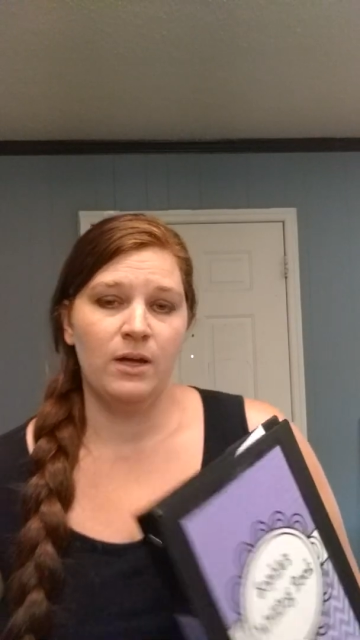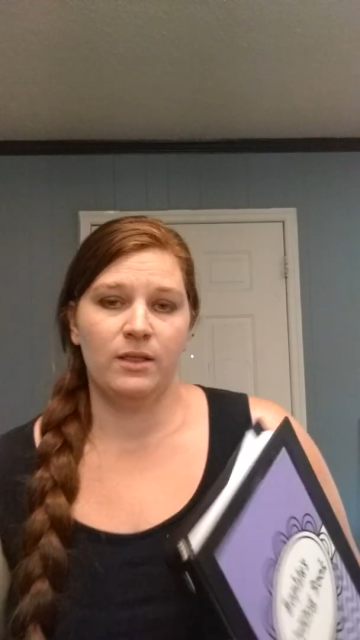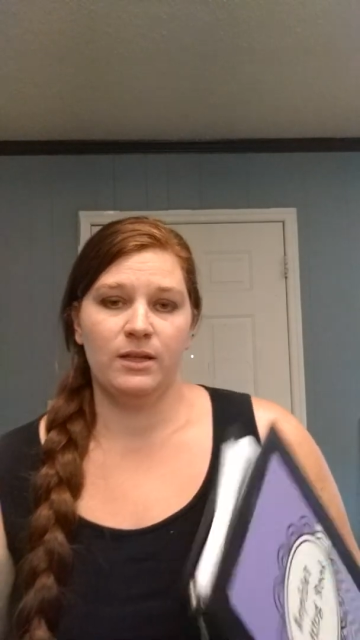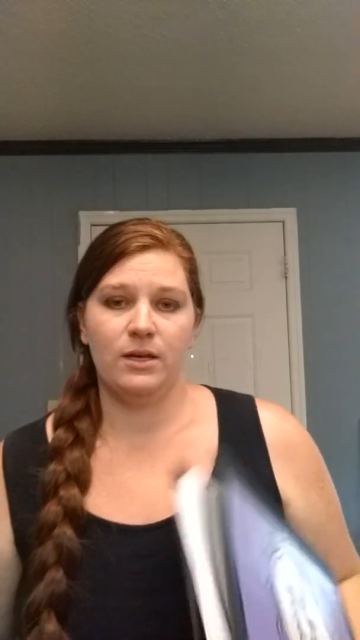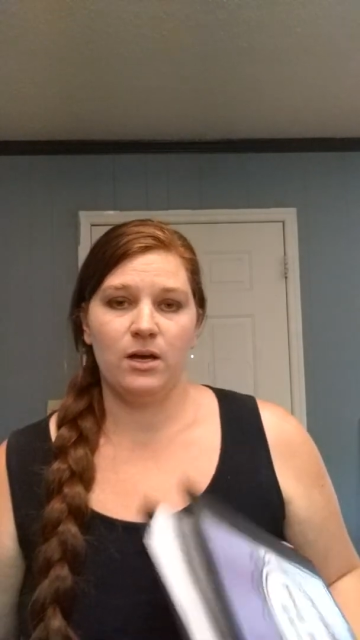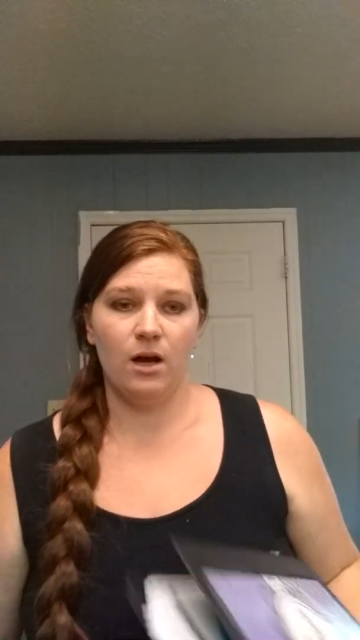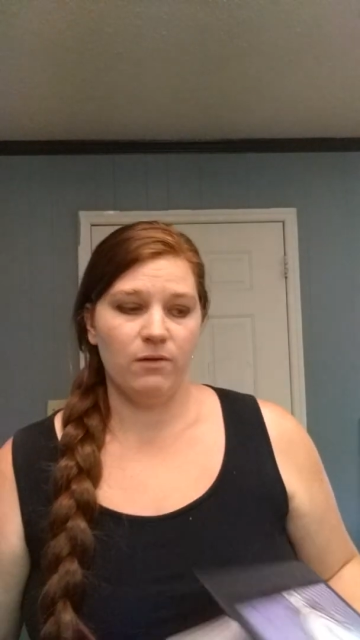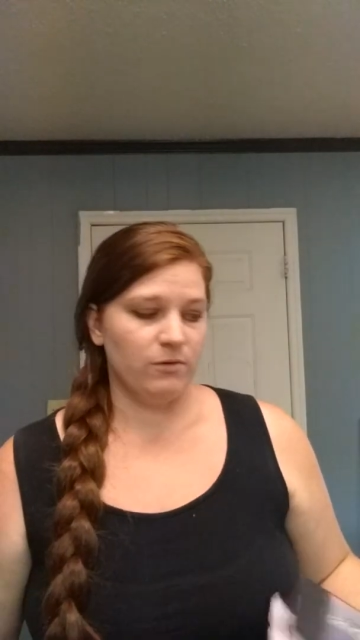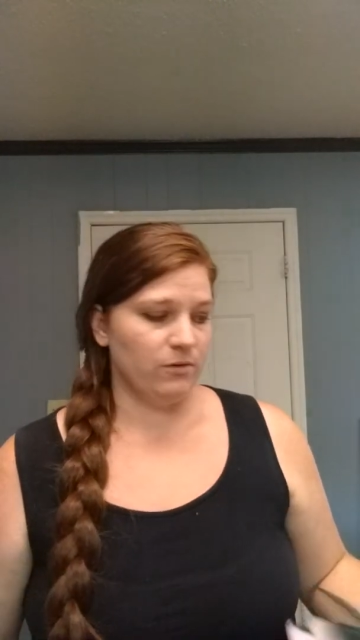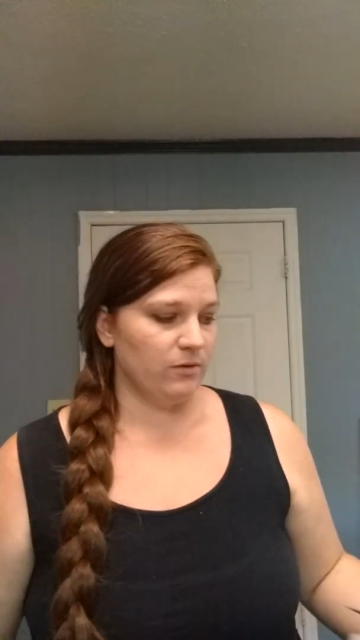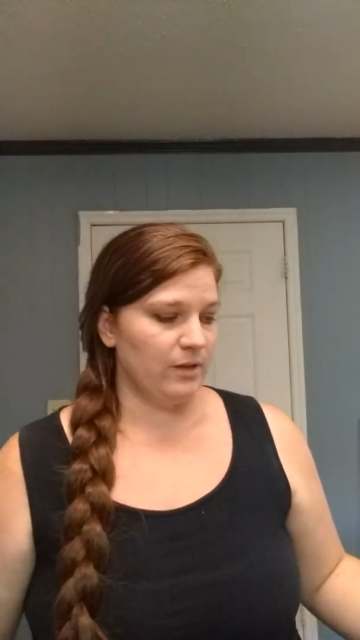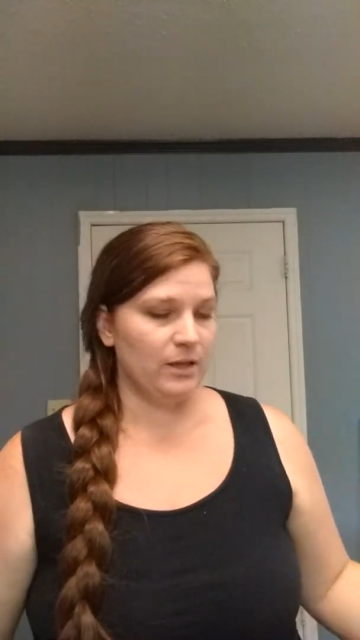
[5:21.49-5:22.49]
the
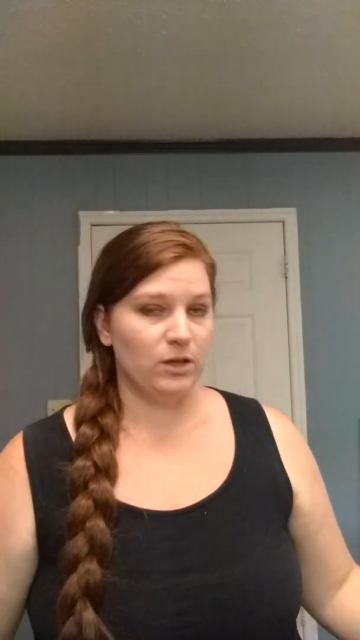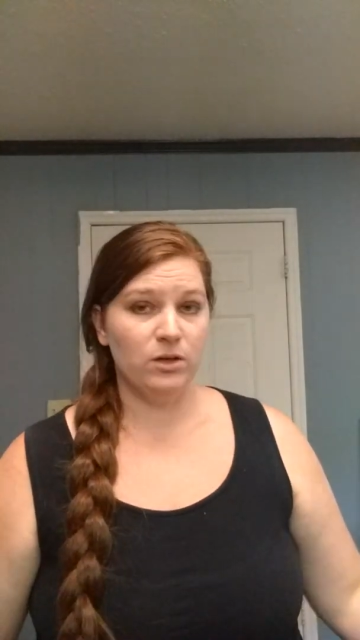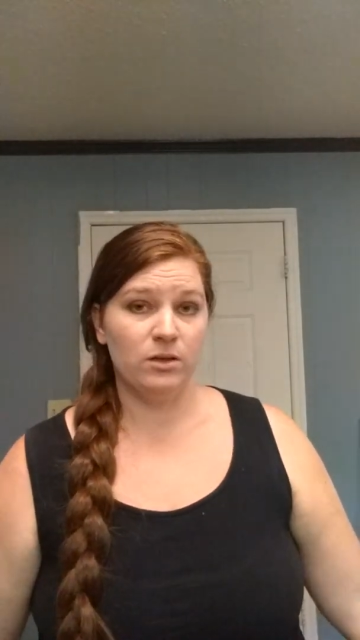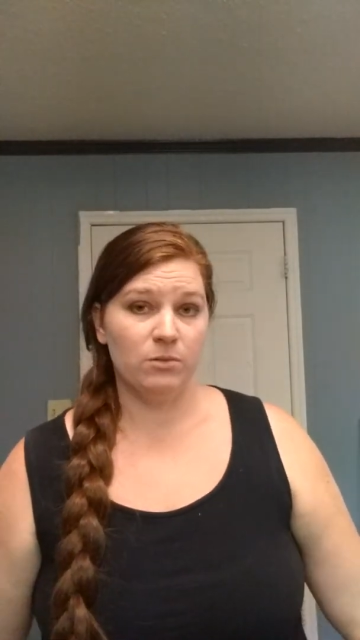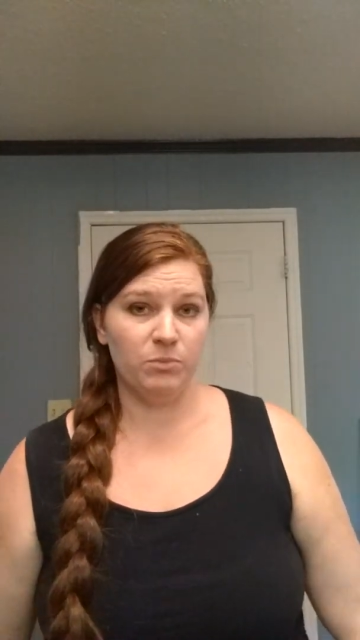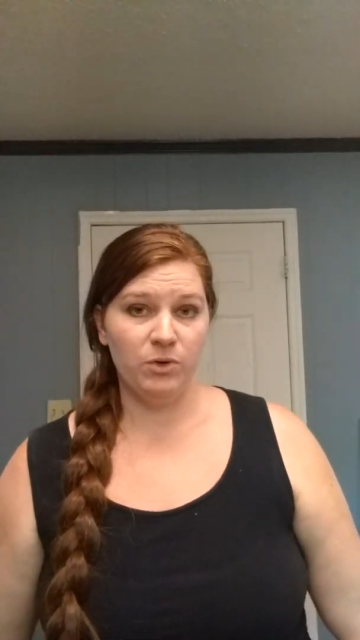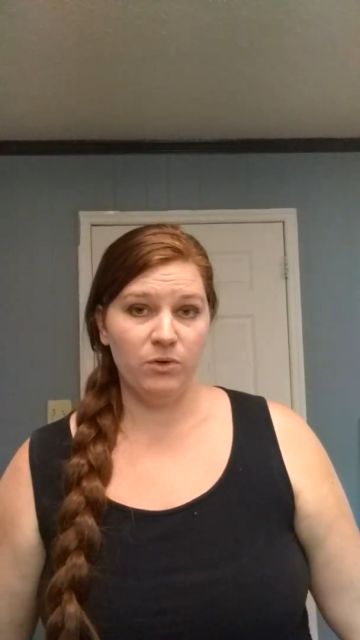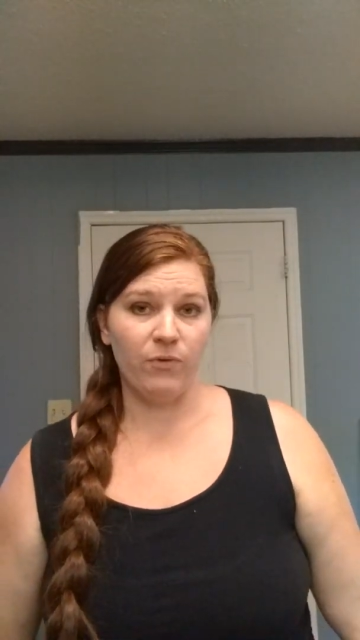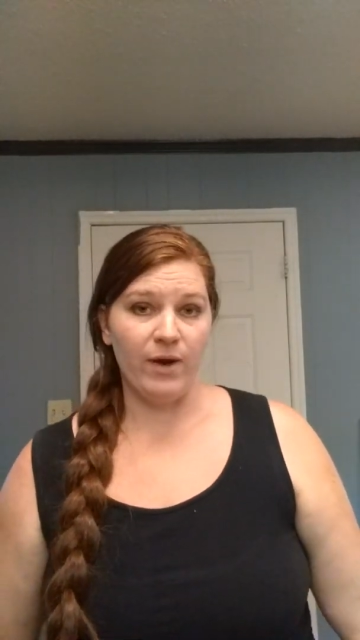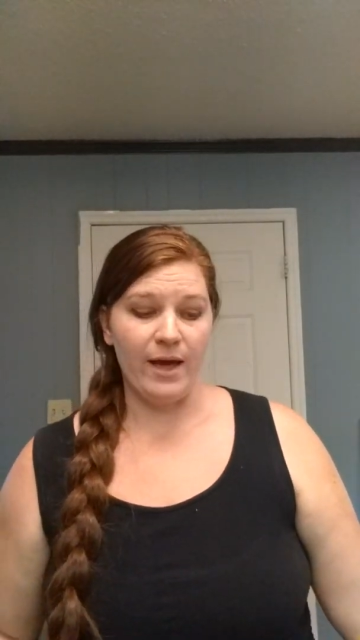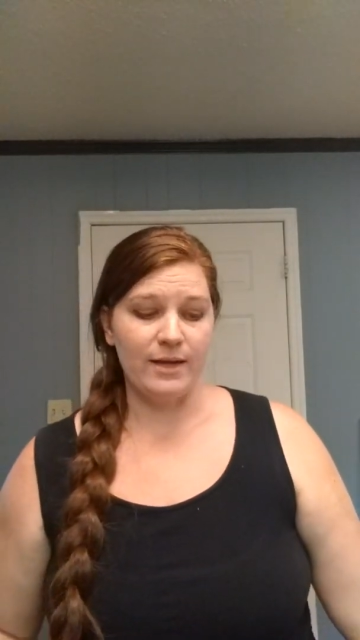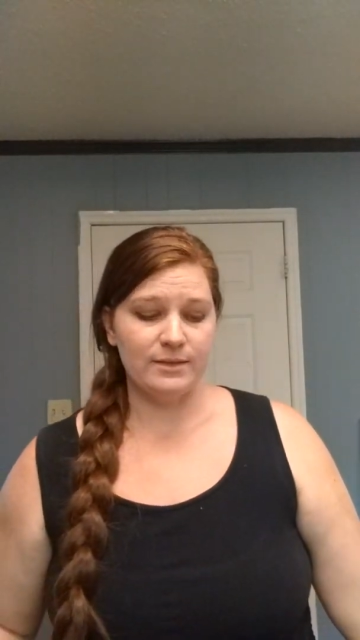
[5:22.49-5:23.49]
cover that the Good and the Beautiful
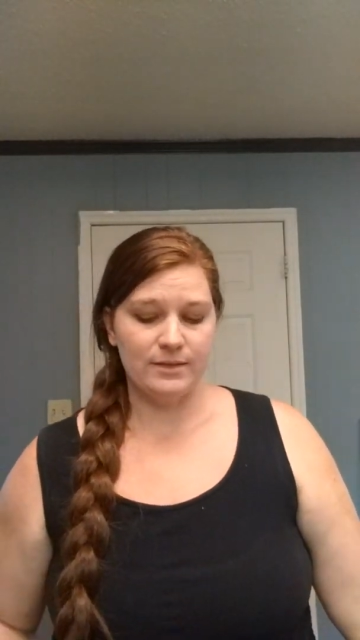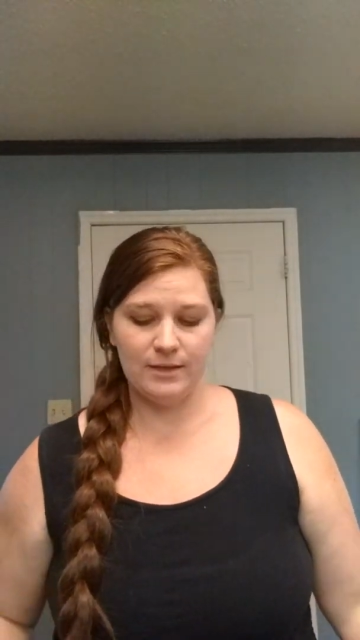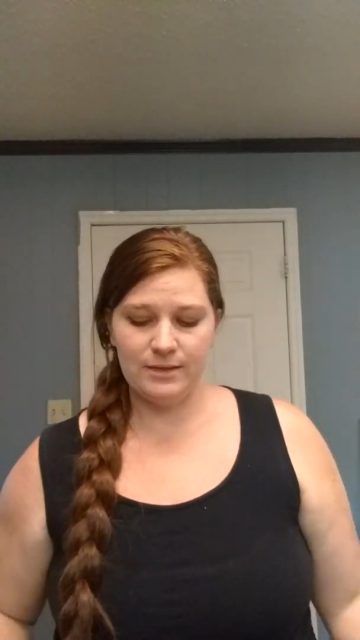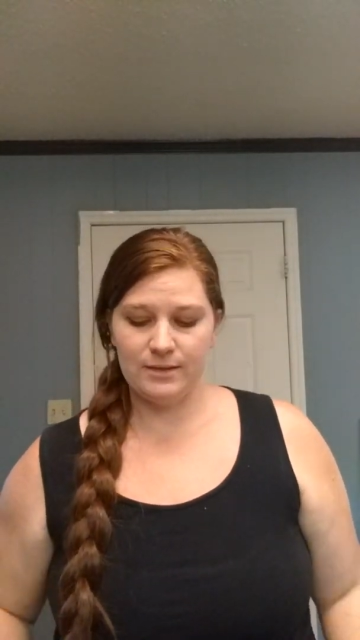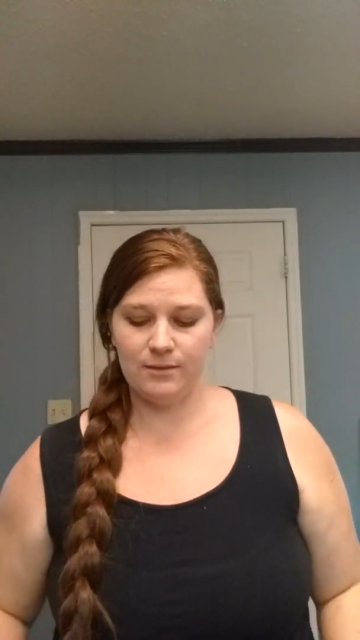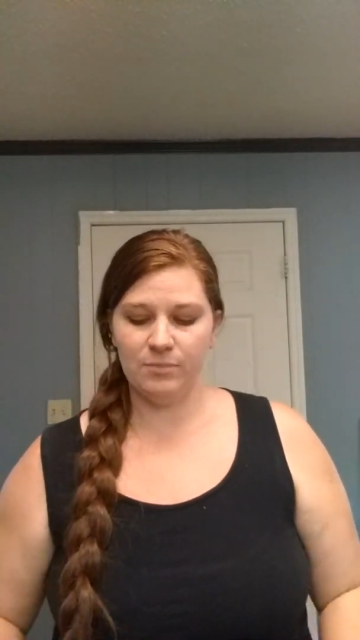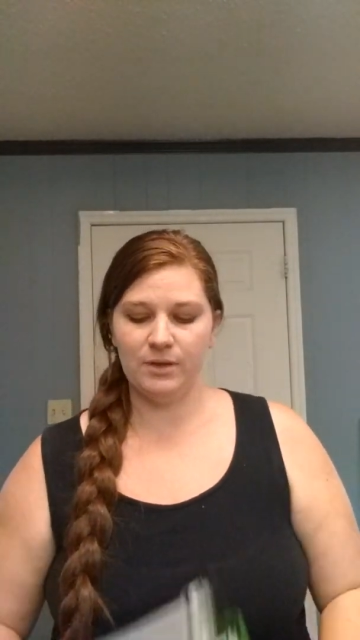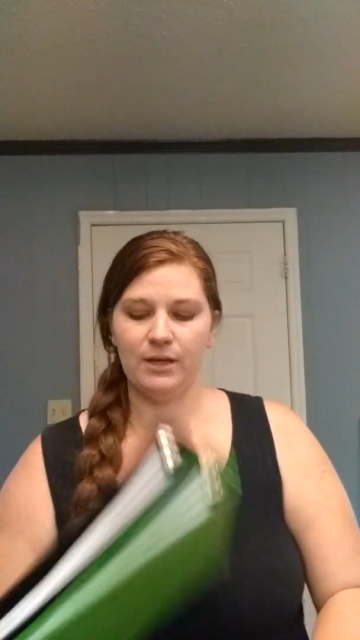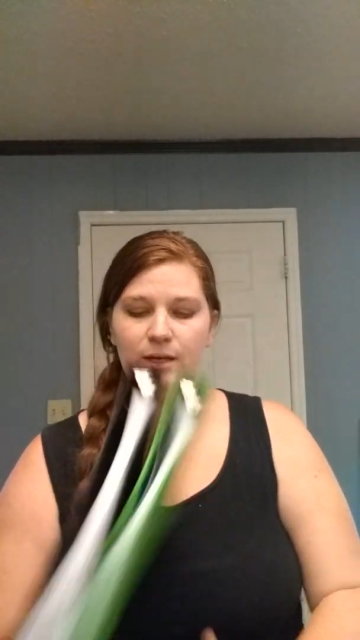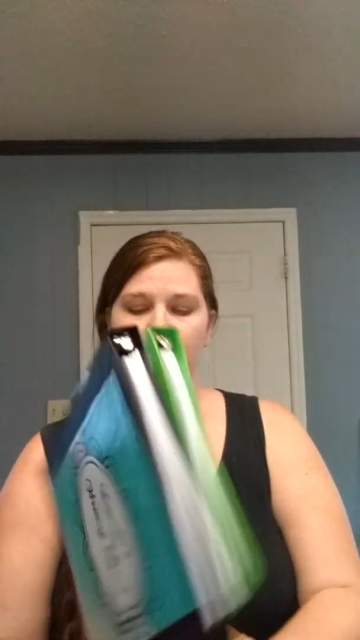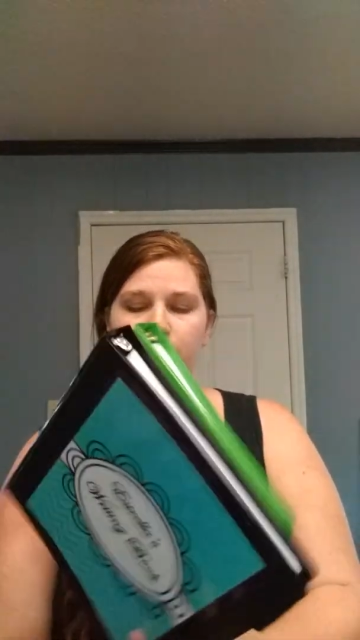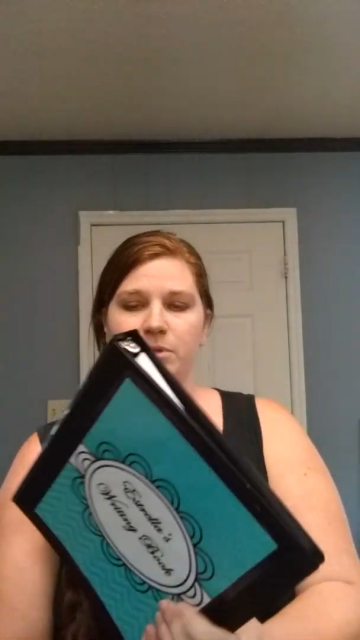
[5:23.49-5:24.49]
has. It's
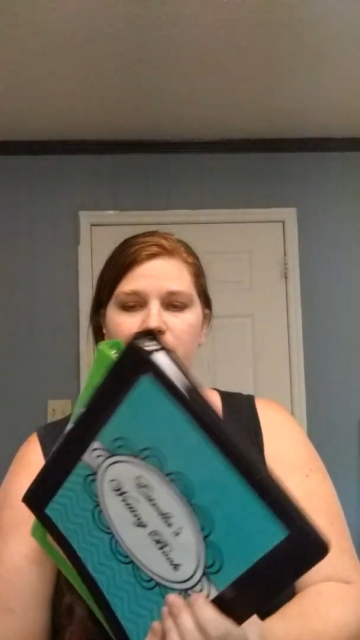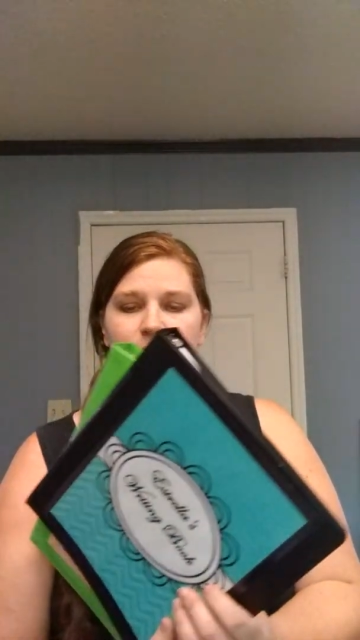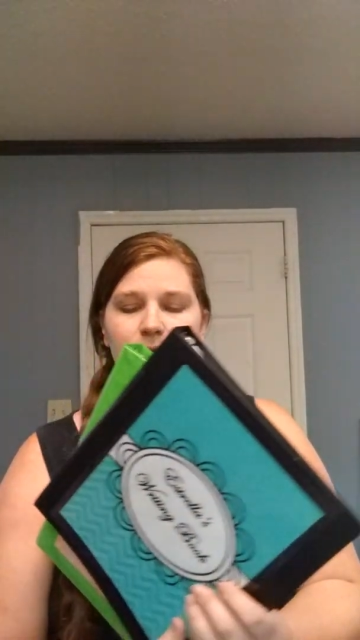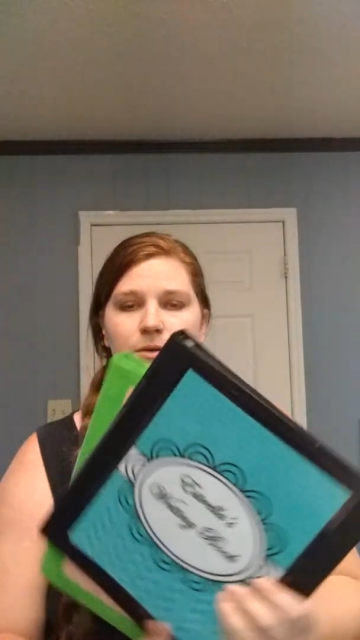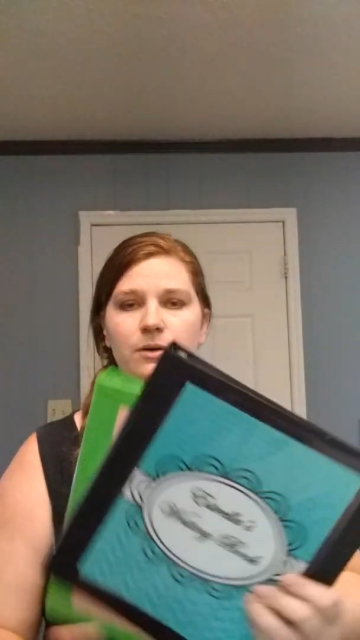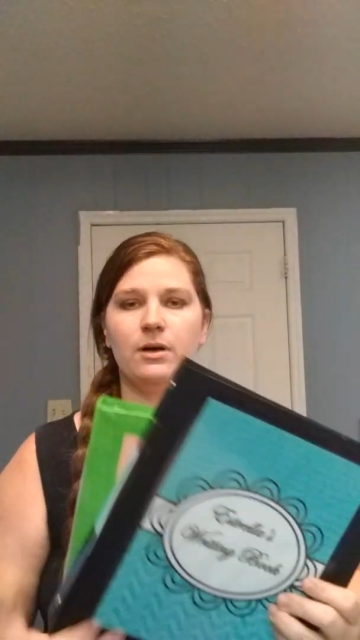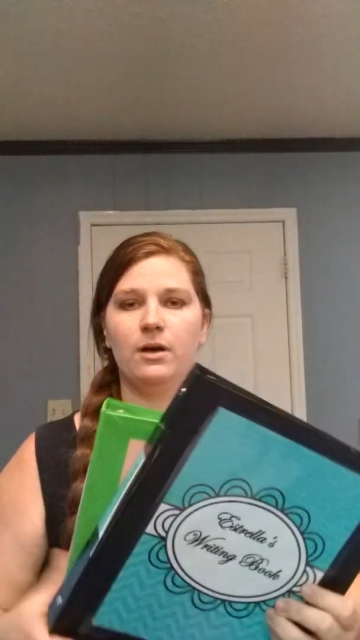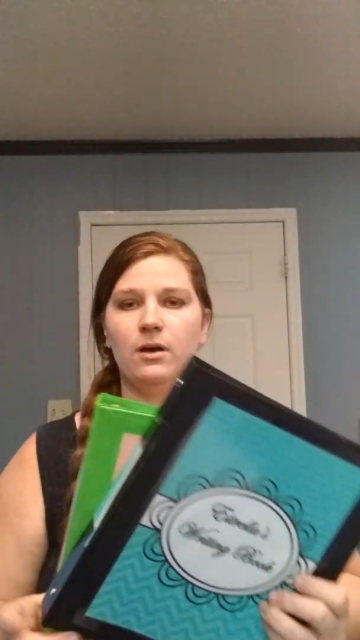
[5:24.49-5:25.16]
completely up to you.